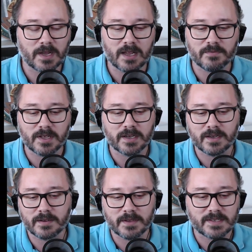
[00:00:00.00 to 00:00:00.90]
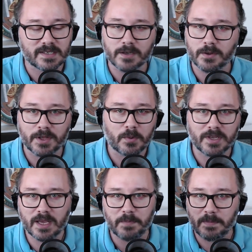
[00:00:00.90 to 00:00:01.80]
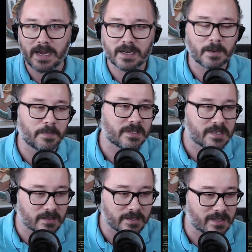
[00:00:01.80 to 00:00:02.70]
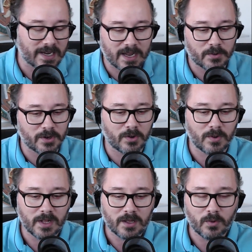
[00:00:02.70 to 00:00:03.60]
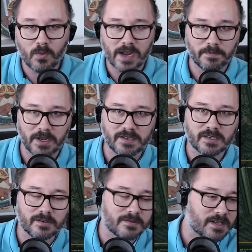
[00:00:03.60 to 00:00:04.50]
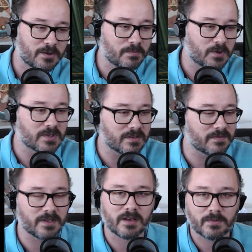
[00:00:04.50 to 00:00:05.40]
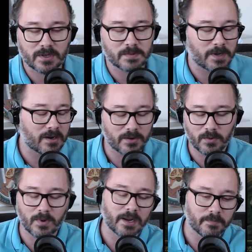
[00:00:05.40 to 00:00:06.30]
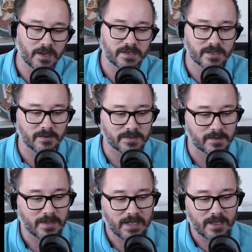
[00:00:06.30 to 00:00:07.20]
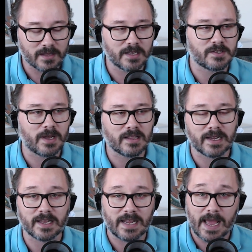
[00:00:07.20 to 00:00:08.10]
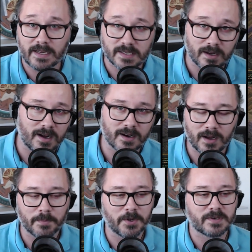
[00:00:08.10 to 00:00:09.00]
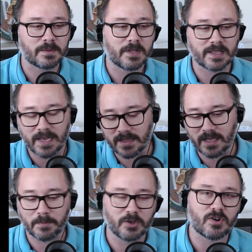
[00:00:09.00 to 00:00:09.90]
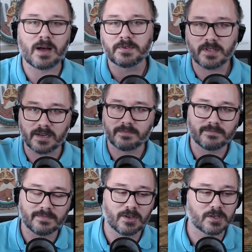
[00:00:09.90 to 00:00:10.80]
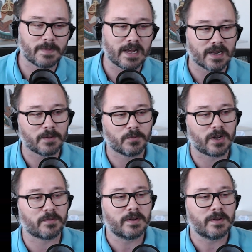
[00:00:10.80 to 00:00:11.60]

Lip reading: like a skill that would get me back up instantly. Like, I don't know White Mage skills. I know most of the other ones, but I don't know White Mage skills. So unless you had like an X-Cog on me or something like that, letting me drop so that it goes back up, whatever.